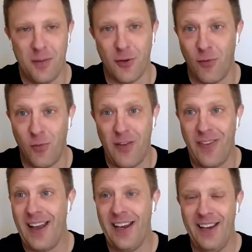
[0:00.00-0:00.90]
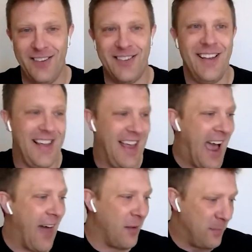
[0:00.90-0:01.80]
software that is
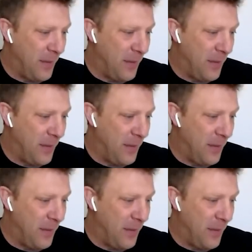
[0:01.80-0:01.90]
other